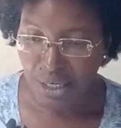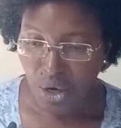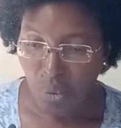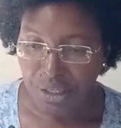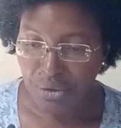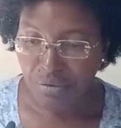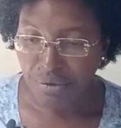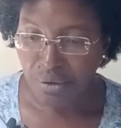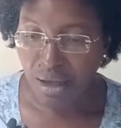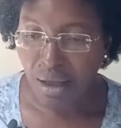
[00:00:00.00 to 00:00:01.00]
When you
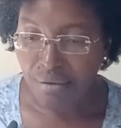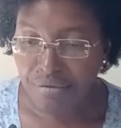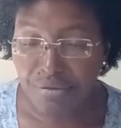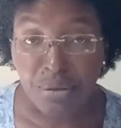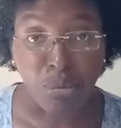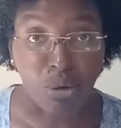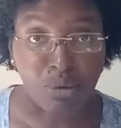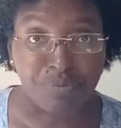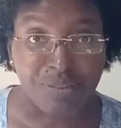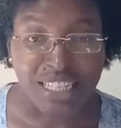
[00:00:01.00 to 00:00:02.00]
feel
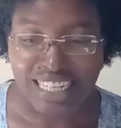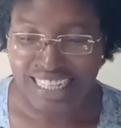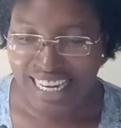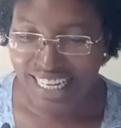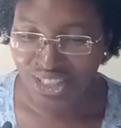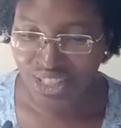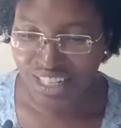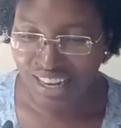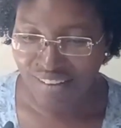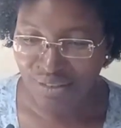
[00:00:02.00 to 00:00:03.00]
comfortable engaging in
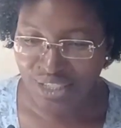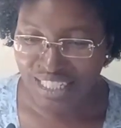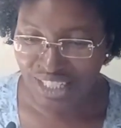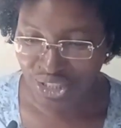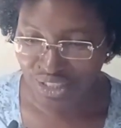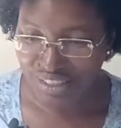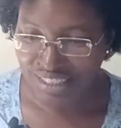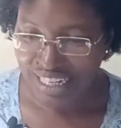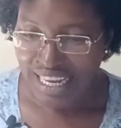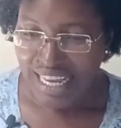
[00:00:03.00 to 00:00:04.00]

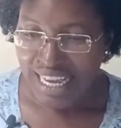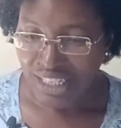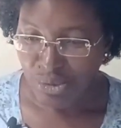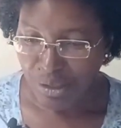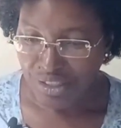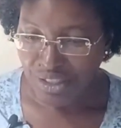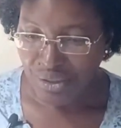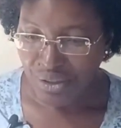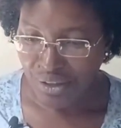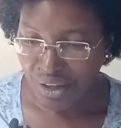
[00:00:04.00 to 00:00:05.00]
conversations, expressing
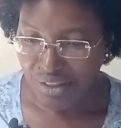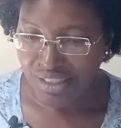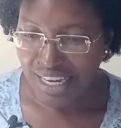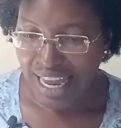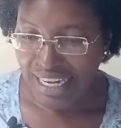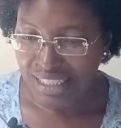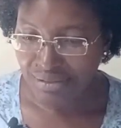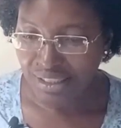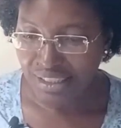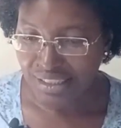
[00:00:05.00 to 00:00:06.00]
your thoughts, and
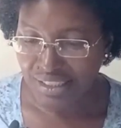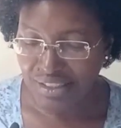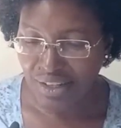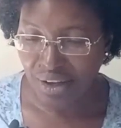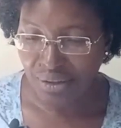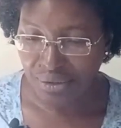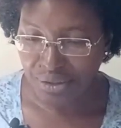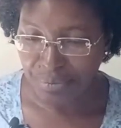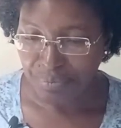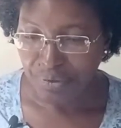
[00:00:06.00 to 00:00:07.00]
actively listening to
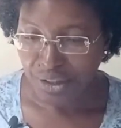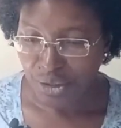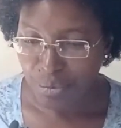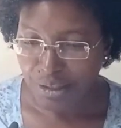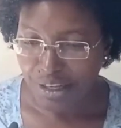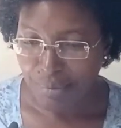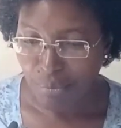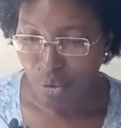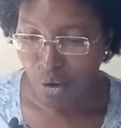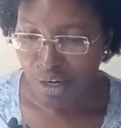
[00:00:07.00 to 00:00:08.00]
others, you become
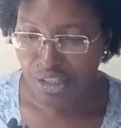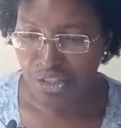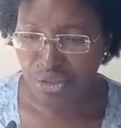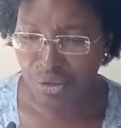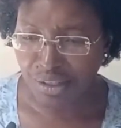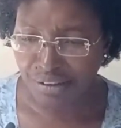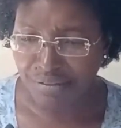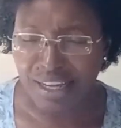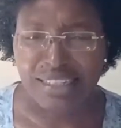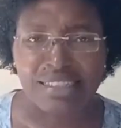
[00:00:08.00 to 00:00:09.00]
more assertive
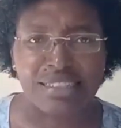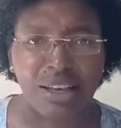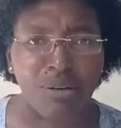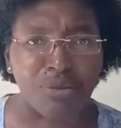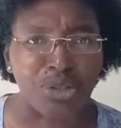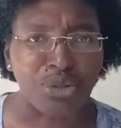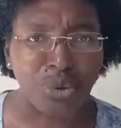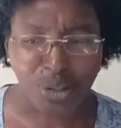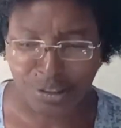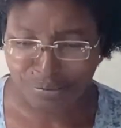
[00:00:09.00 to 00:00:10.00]
and
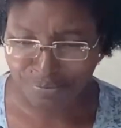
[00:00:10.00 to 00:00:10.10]
self-assured.